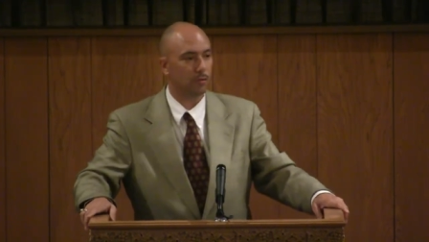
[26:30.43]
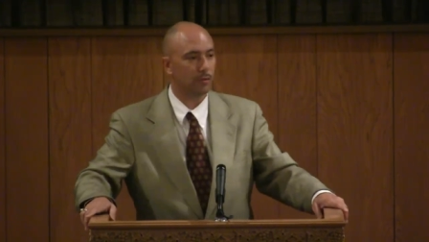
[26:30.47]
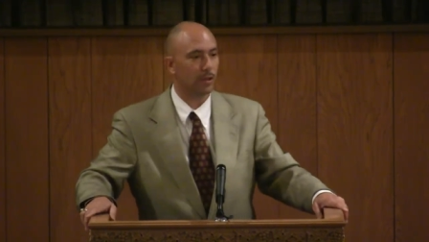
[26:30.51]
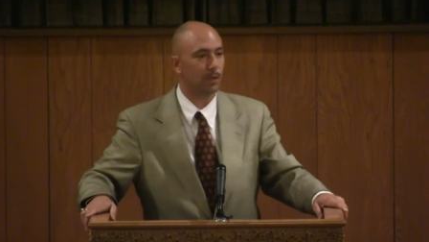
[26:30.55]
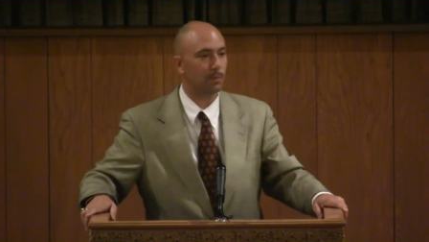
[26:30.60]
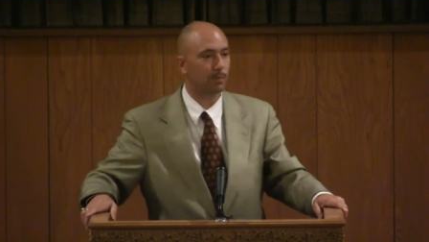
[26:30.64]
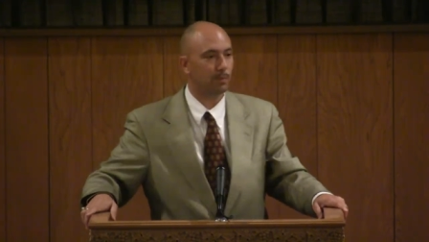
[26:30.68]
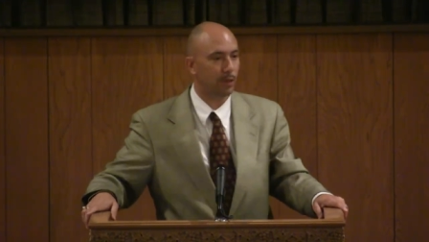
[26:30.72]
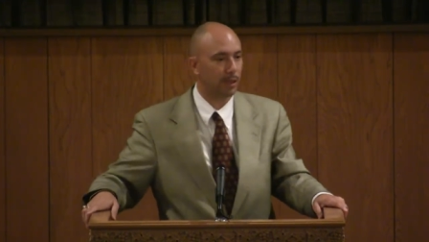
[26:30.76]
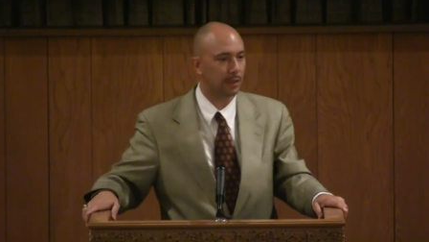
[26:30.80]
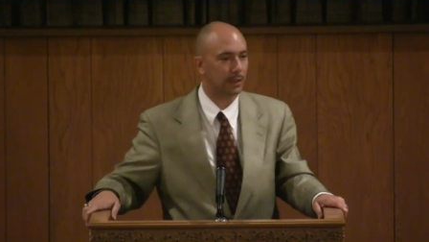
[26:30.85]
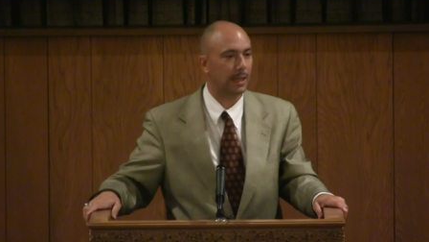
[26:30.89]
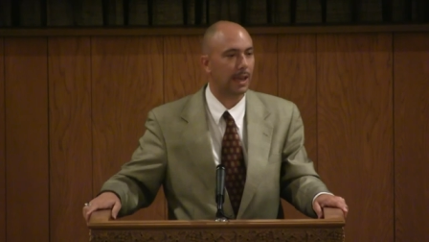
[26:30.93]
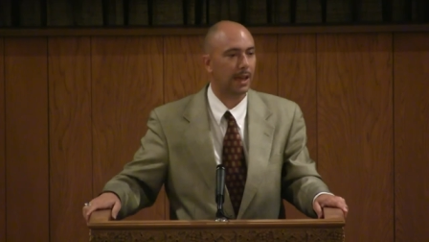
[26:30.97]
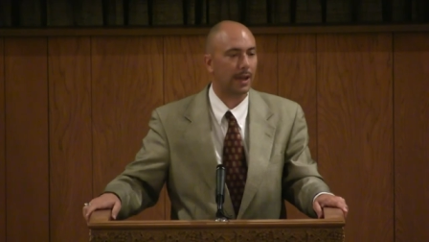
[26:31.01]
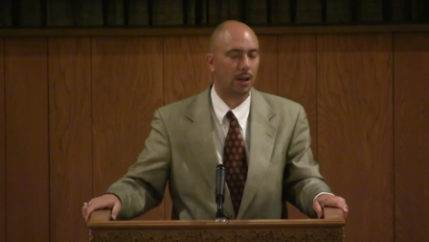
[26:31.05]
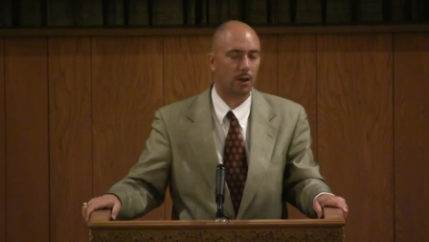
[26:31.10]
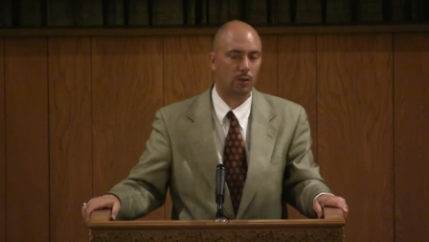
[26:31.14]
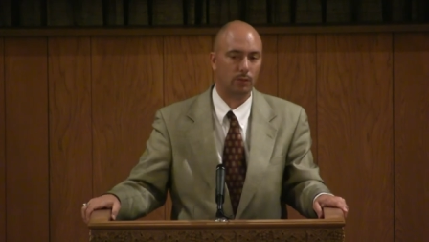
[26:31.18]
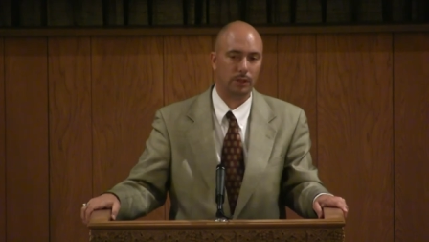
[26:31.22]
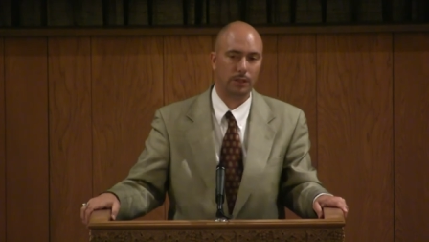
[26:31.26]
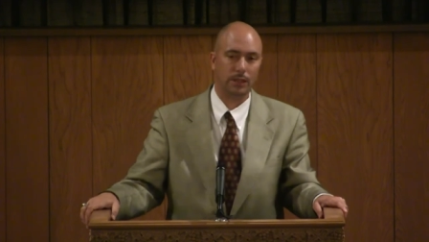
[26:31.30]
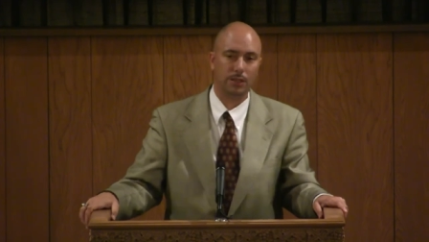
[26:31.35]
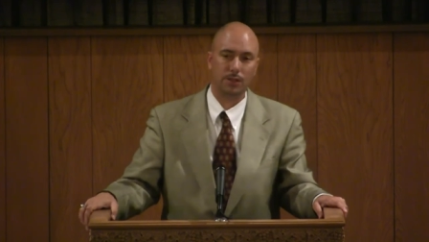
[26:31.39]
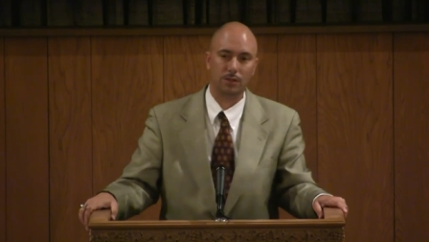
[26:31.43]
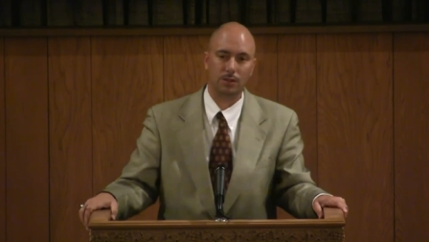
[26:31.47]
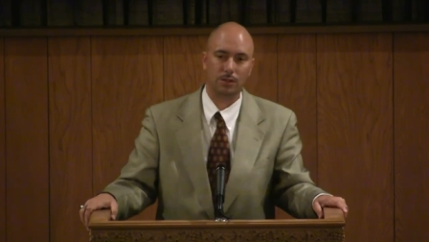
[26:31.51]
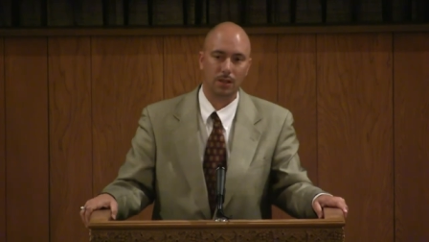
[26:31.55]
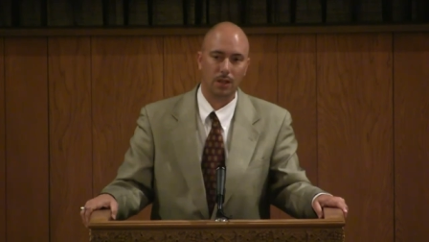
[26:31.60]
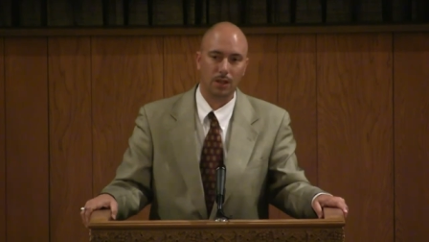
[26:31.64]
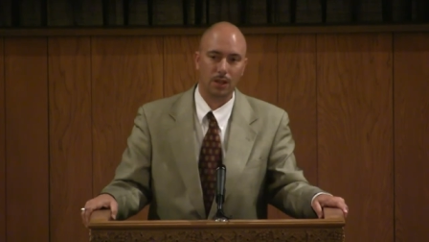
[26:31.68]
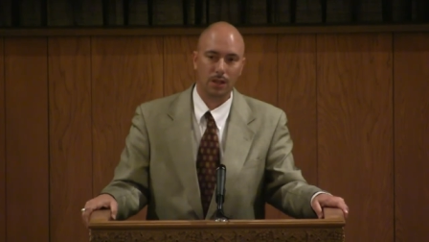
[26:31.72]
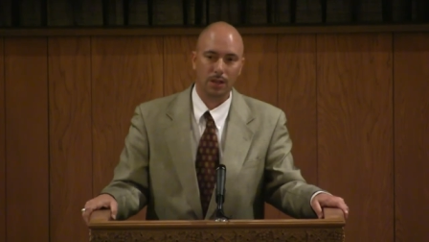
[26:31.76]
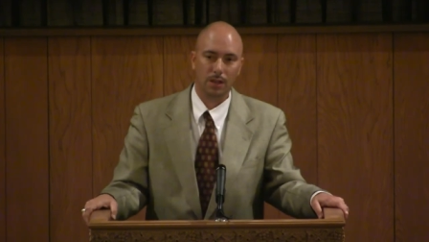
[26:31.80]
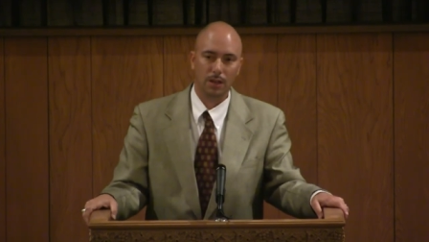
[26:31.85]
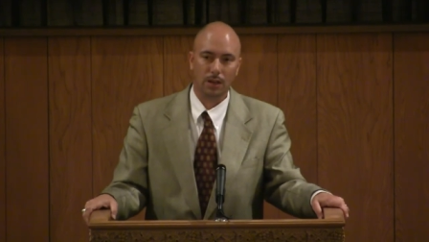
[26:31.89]
that put that on his
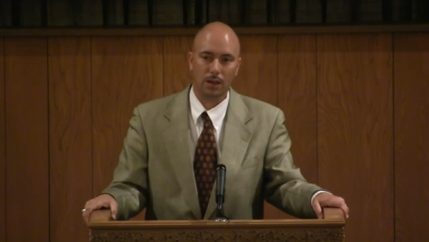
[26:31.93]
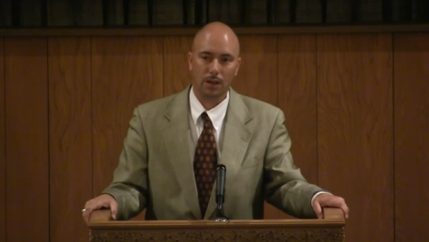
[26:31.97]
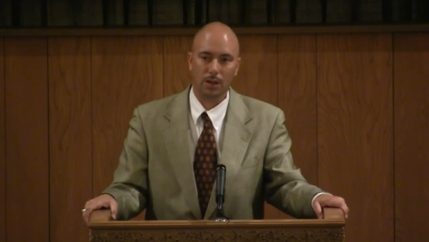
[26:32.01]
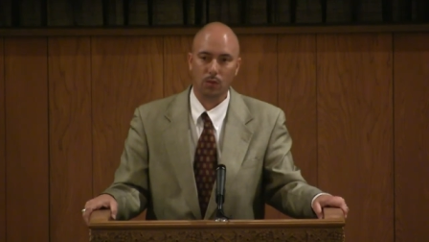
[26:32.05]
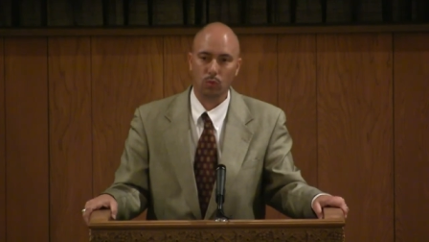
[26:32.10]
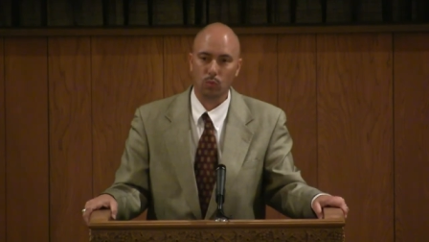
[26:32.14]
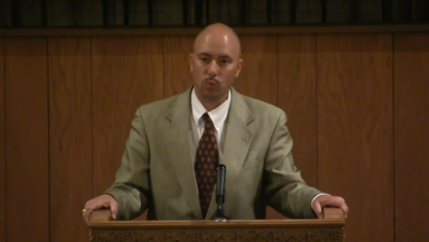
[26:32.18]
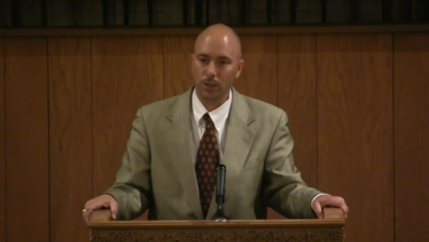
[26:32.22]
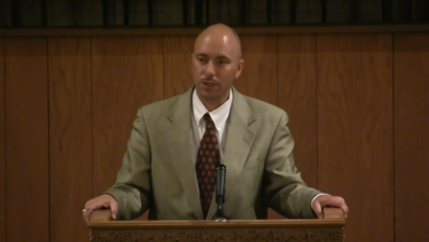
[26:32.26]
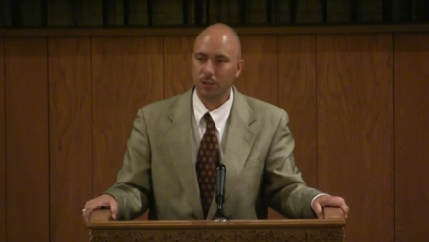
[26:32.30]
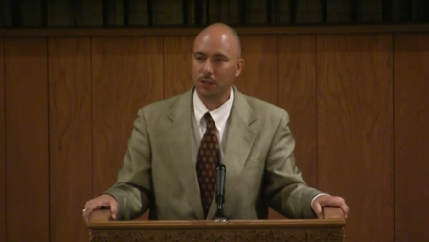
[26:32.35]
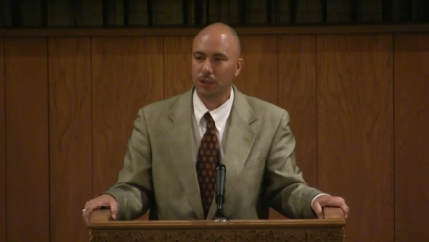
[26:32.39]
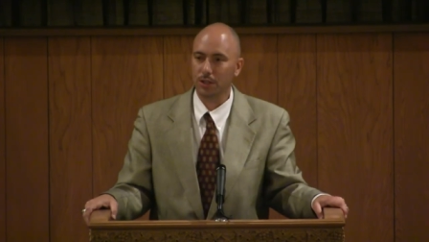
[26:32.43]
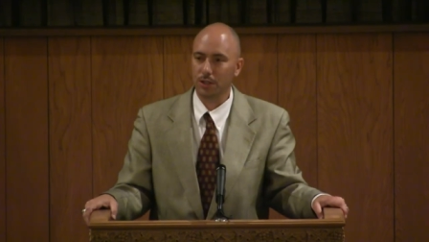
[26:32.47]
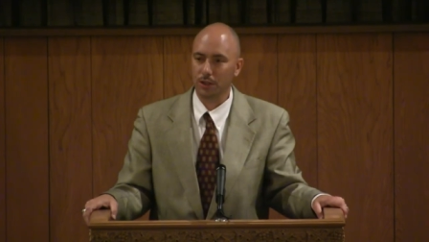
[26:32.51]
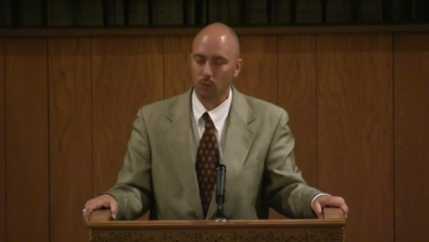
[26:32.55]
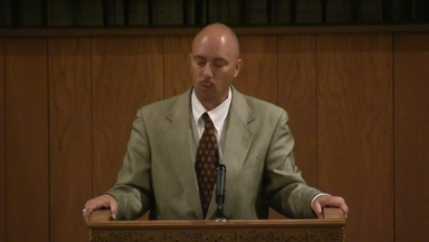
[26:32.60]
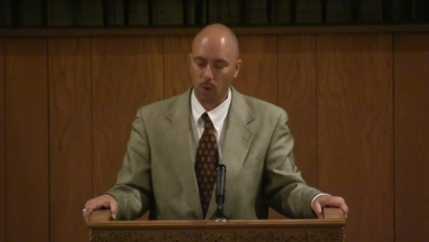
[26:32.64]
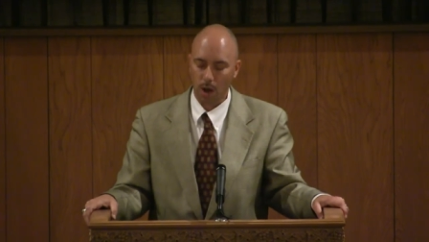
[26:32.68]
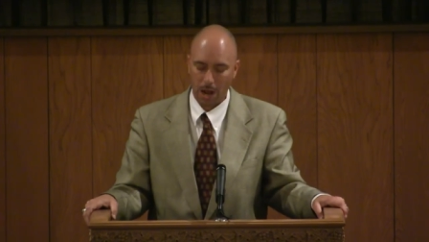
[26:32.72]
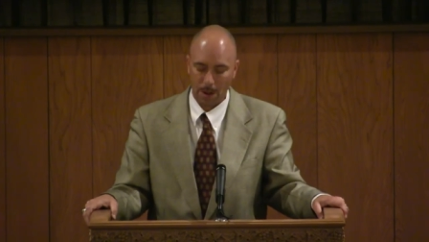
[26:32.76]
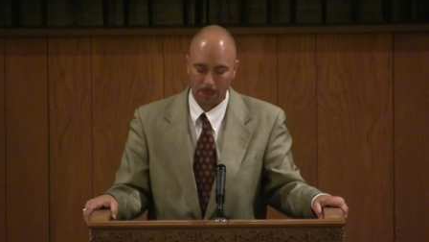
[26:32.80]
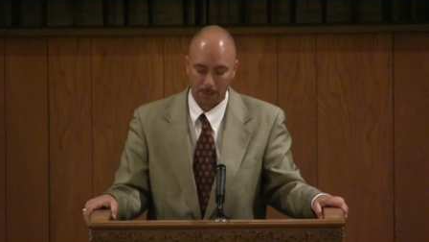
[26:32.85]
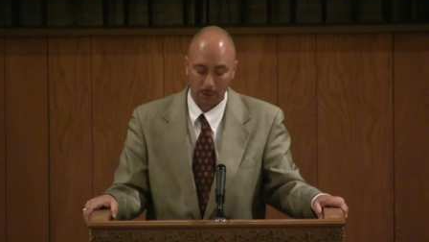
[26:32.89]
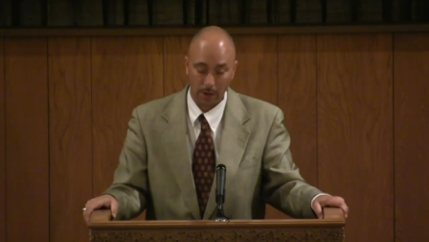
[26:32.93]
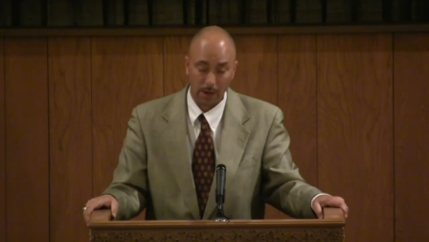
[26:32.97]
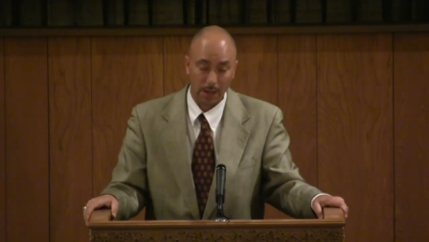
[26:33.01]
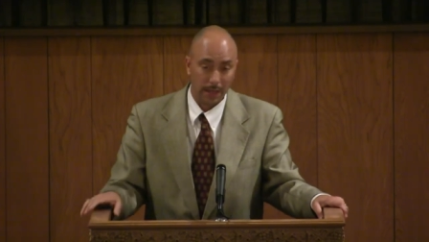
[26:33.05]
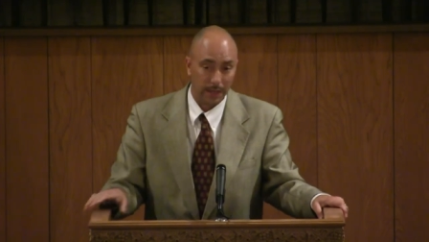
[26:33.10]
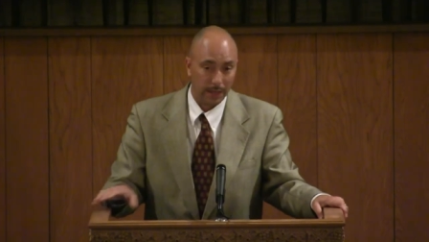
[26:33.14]
uh, windshield wiper.